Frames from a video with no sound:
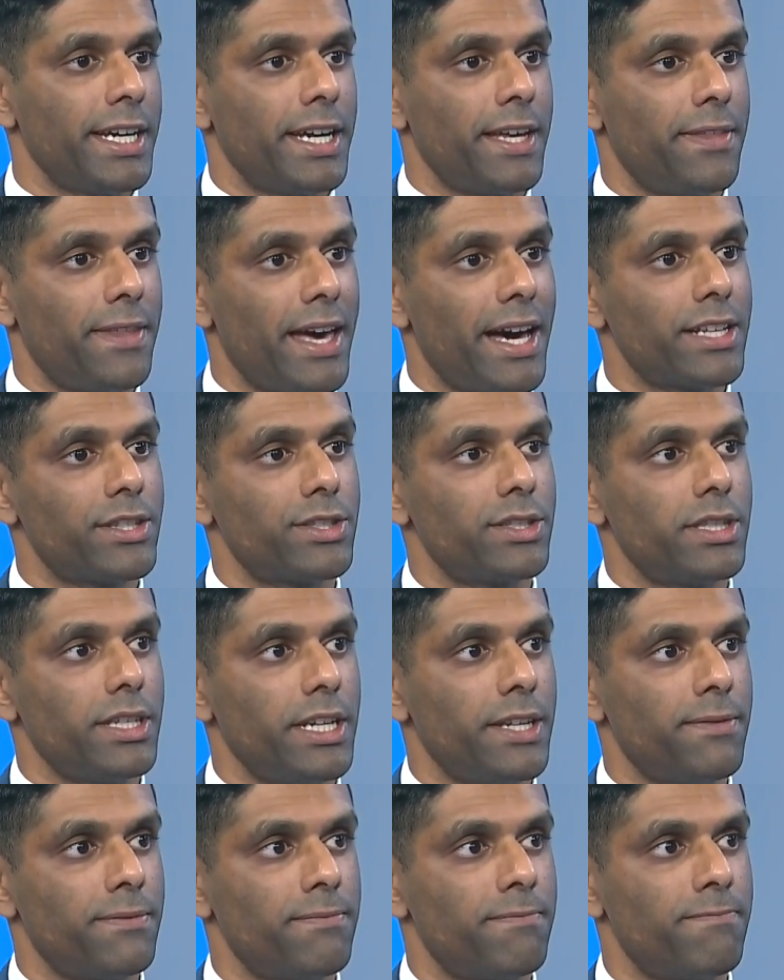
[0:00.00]
In that
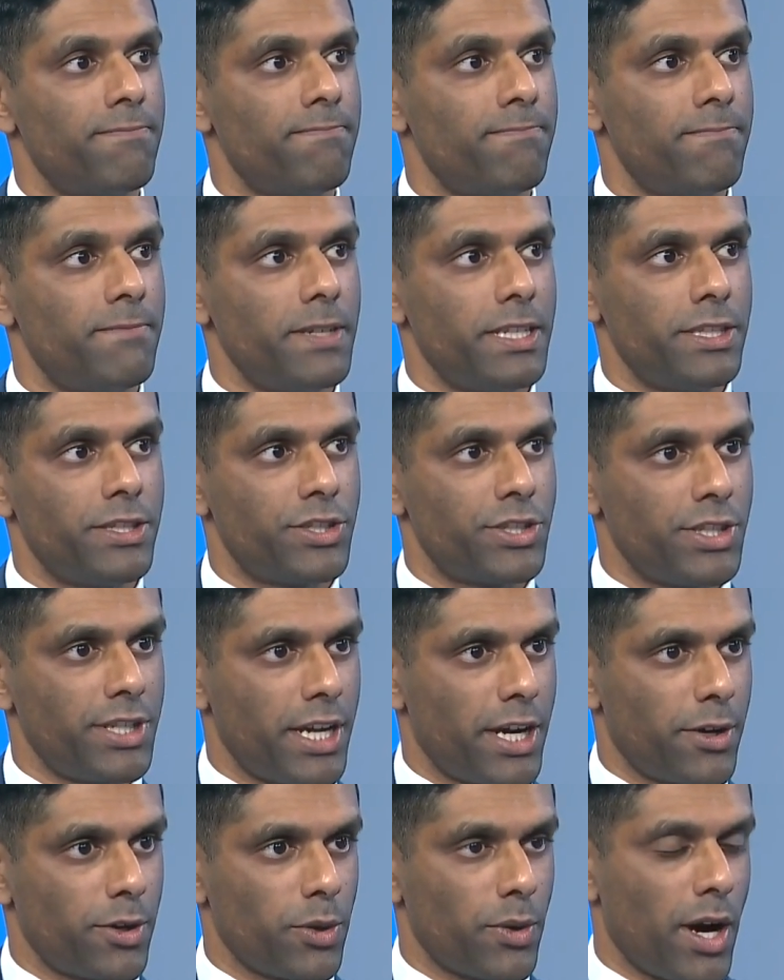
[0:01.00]
in
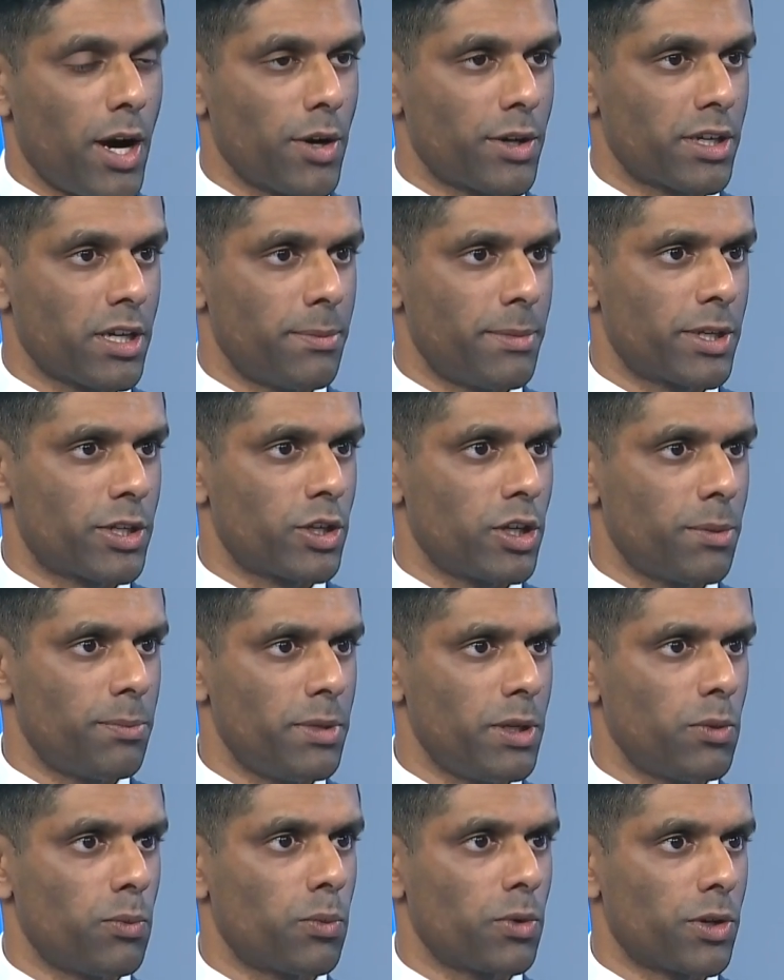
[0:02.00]
scenario outcome, it could
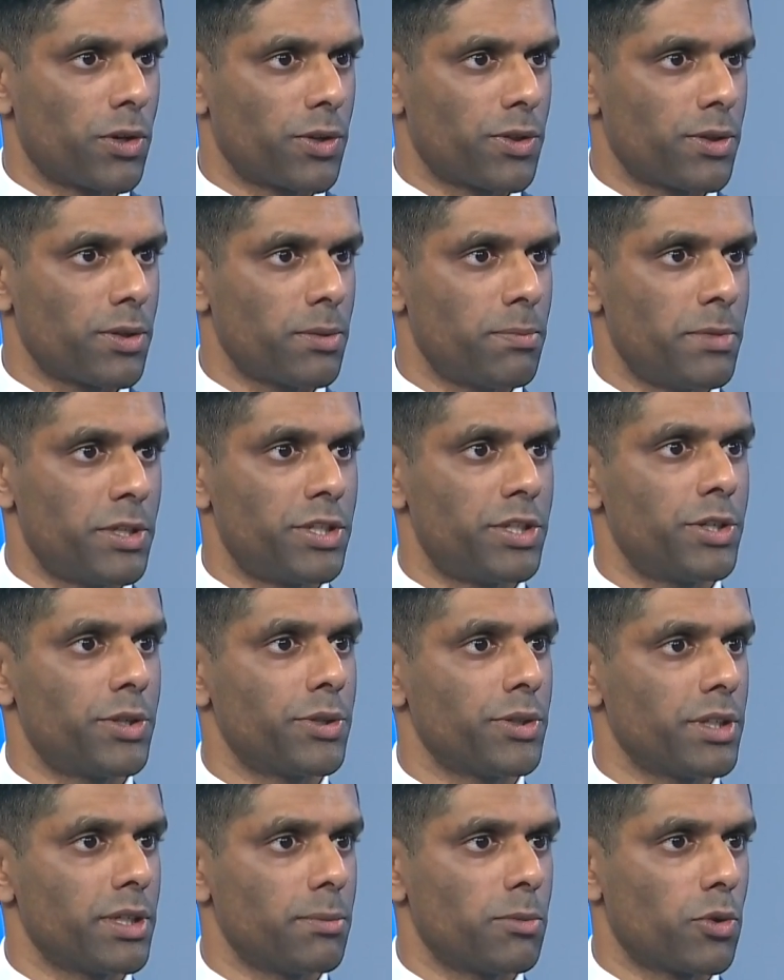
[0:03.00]
be worth
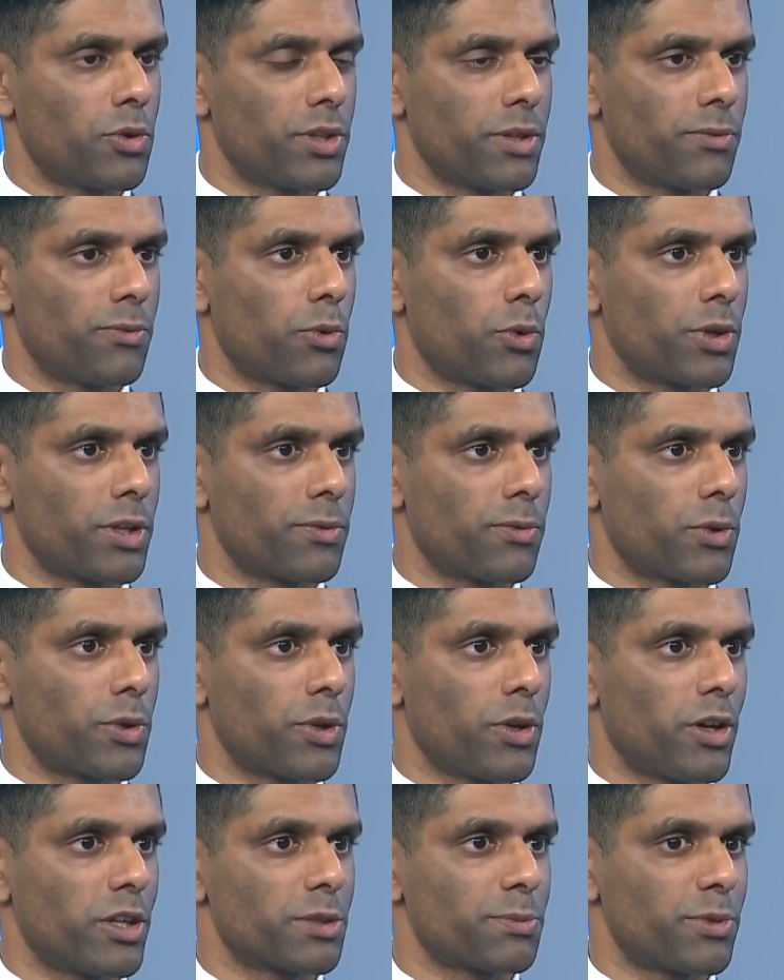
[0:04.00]
materially more than
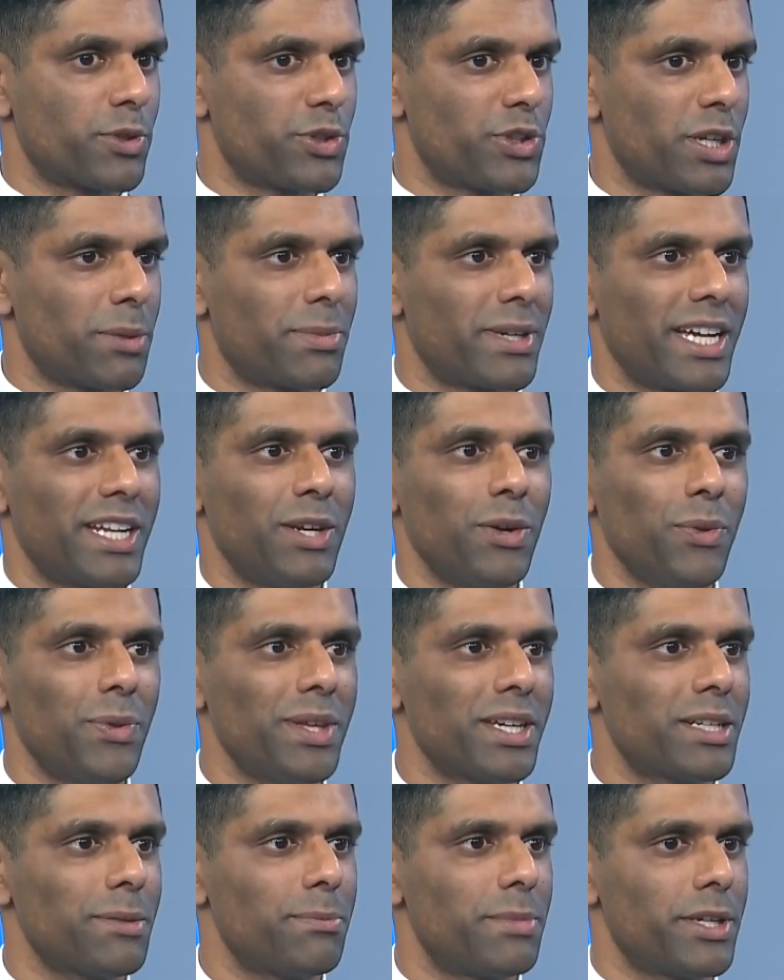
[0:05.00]
$44 per share, but I don't
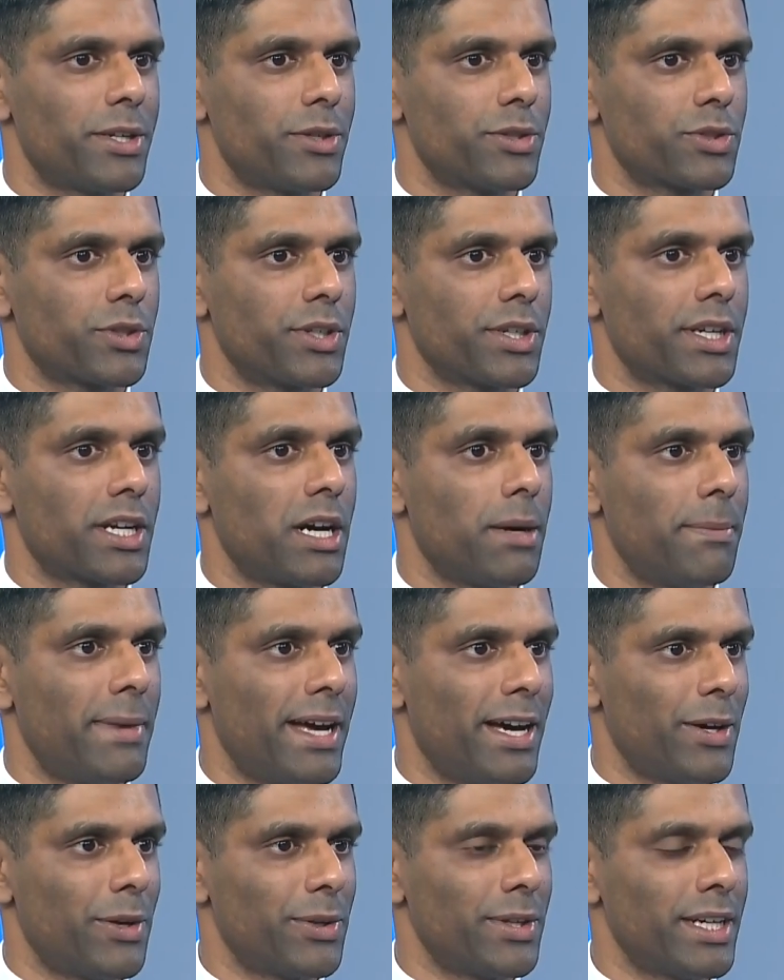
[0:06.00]
think a bidder is going to come
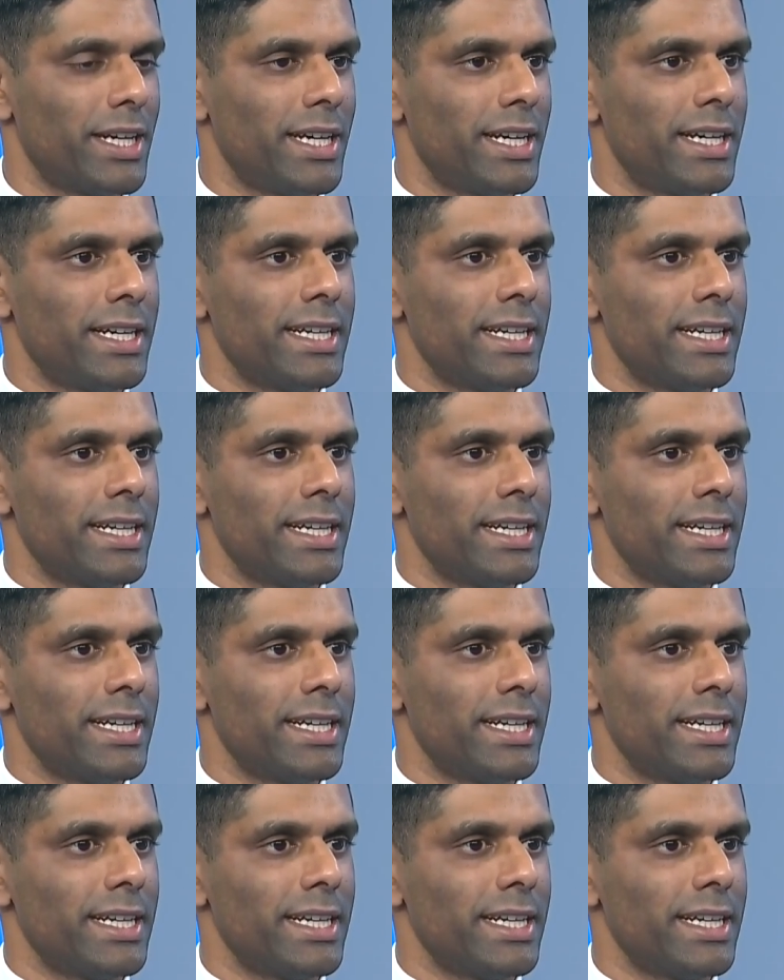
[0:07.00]
out